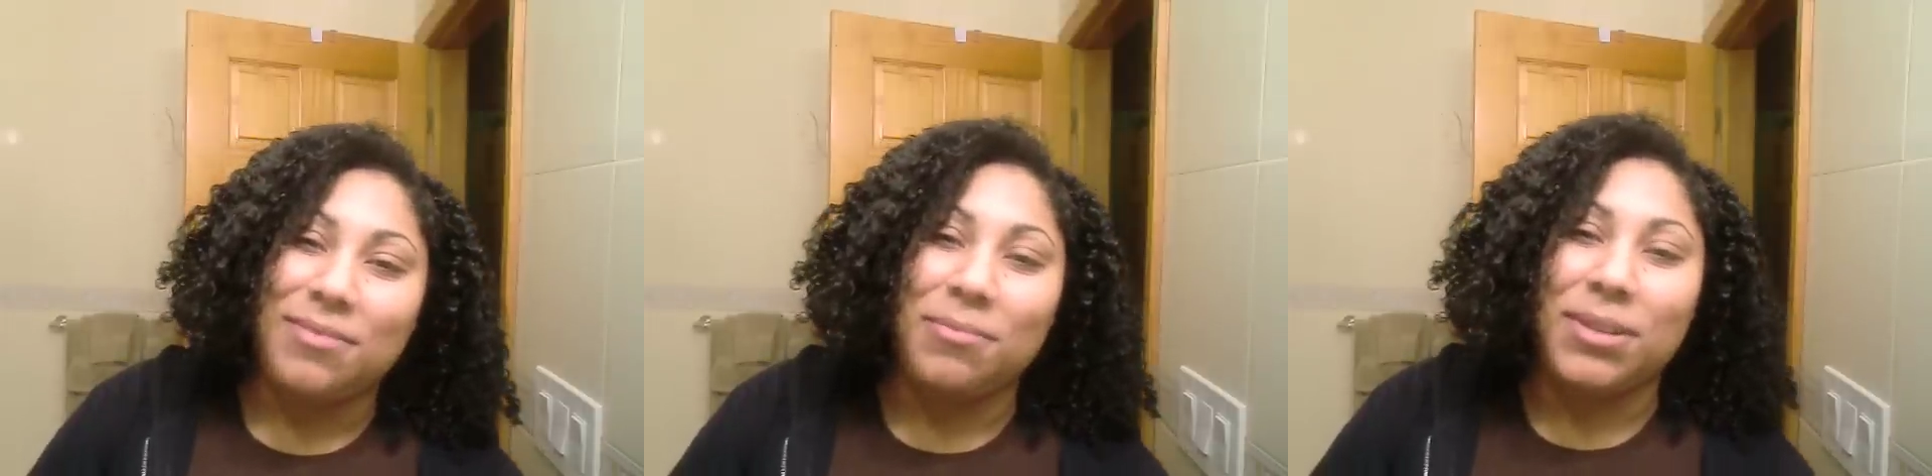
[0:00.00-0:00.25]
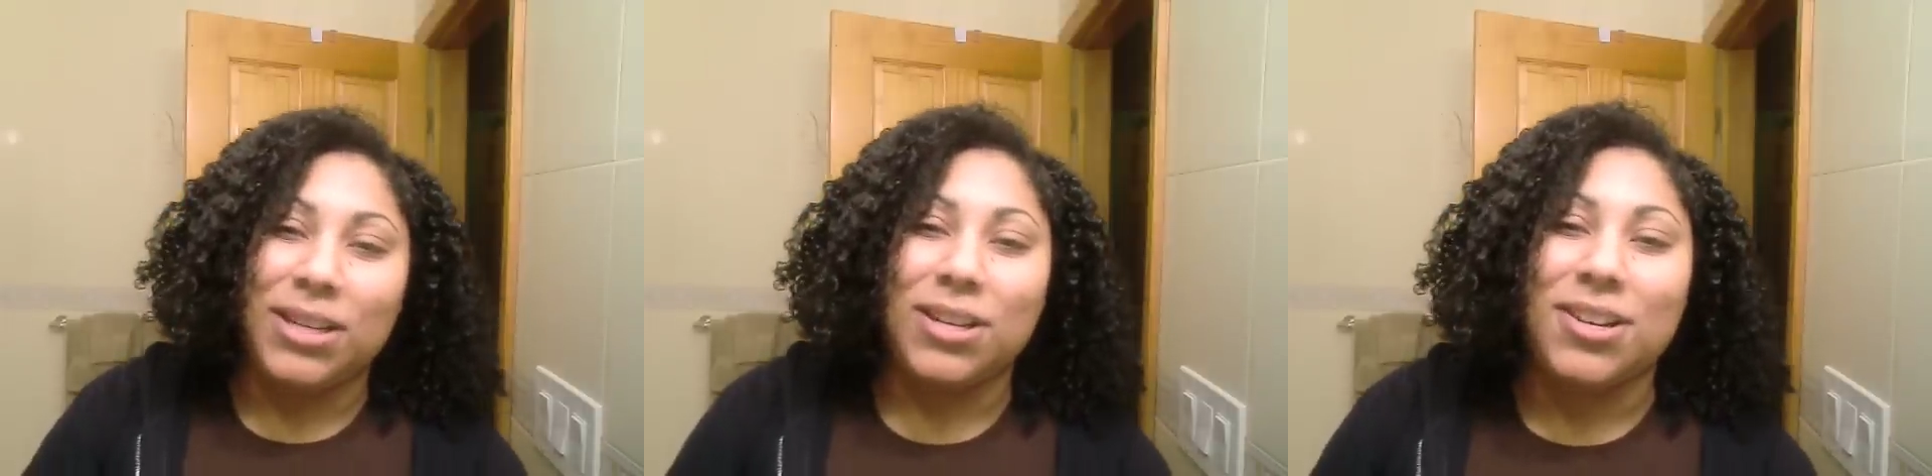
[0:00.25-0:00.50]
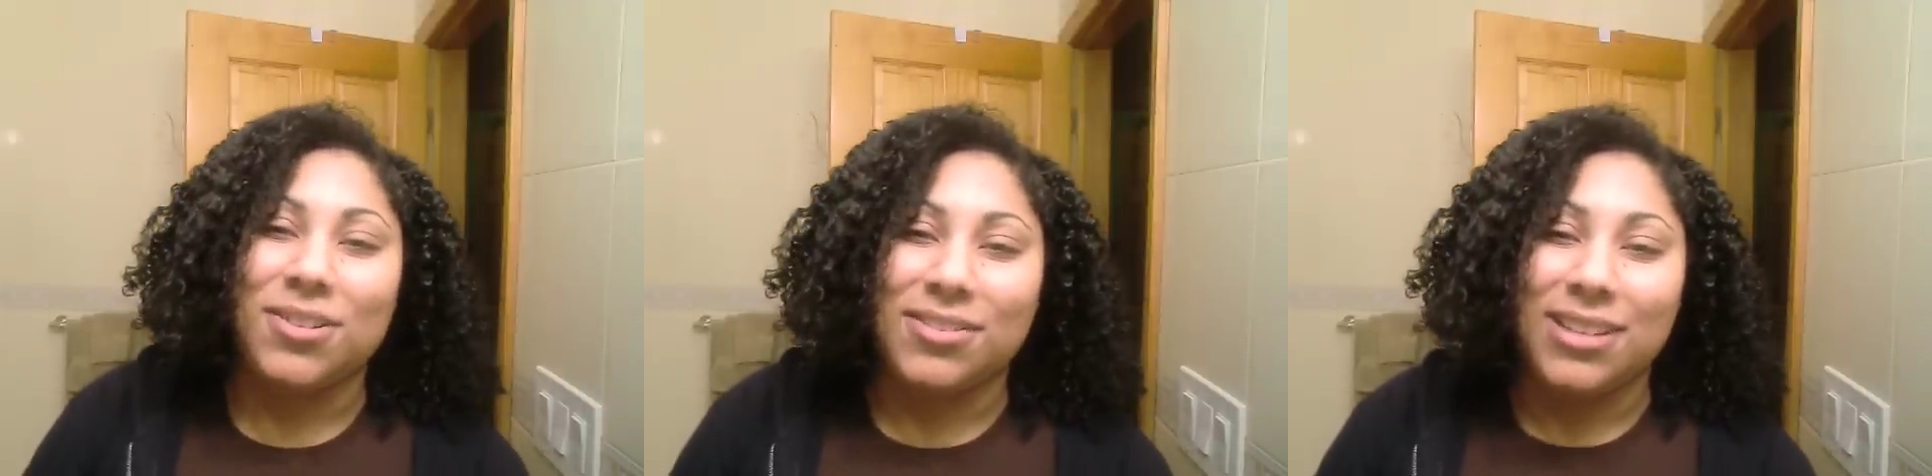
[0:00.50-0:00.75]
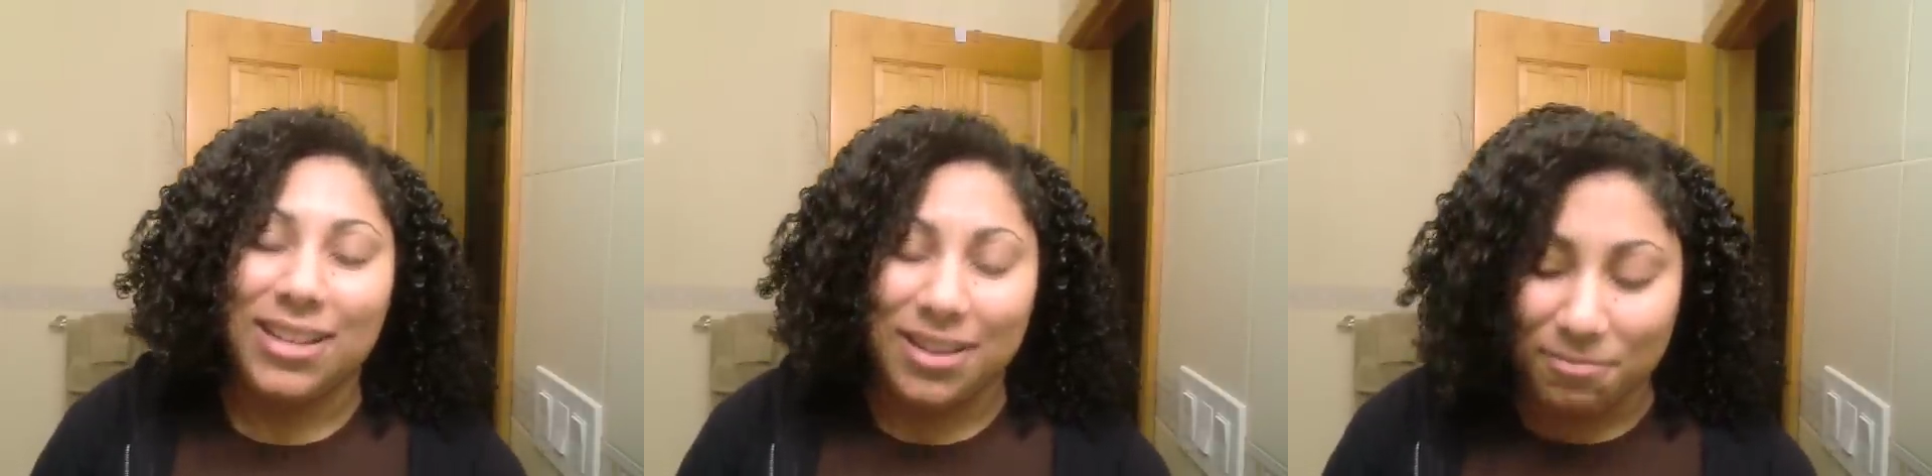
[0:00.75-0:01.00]
I'm gonna go
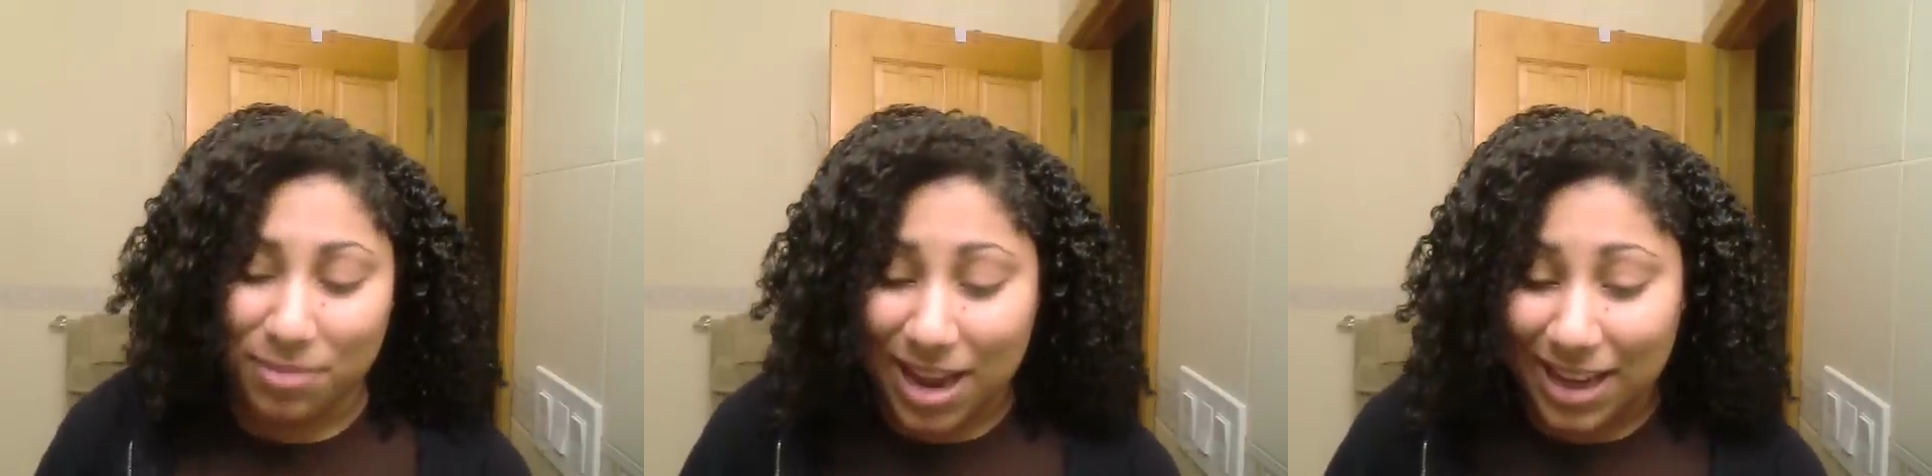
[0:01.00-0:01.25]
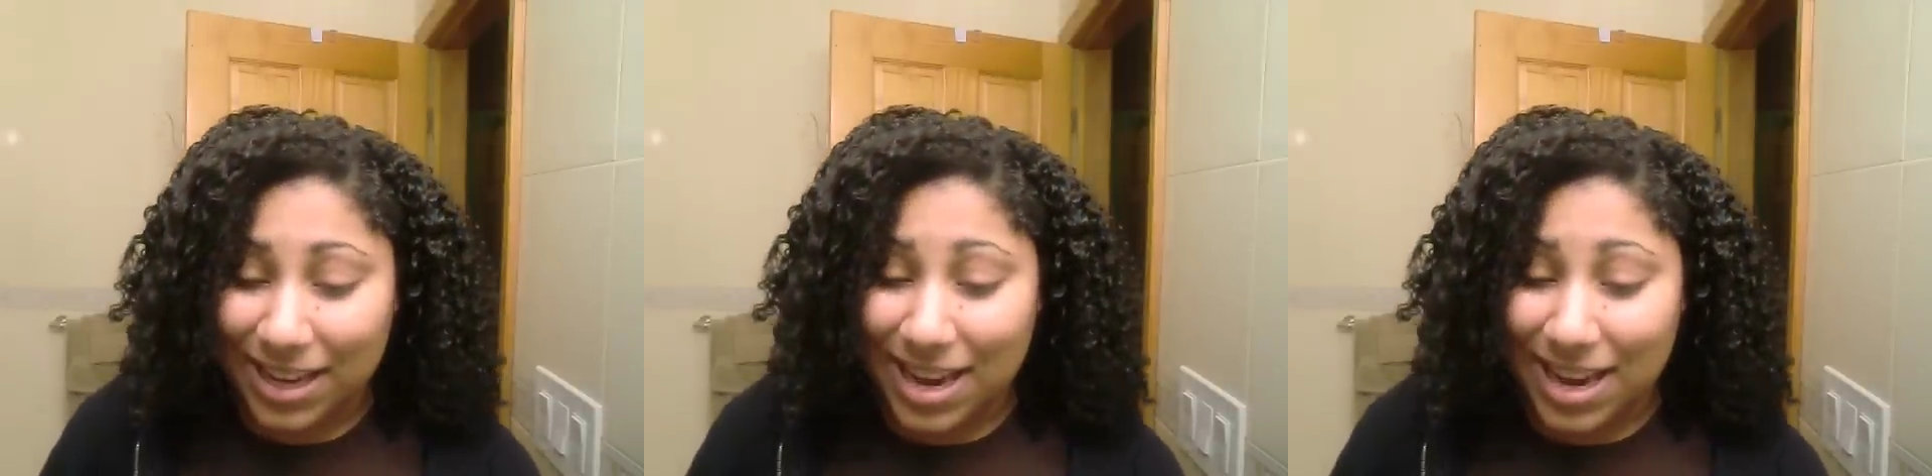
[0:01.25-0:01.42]
back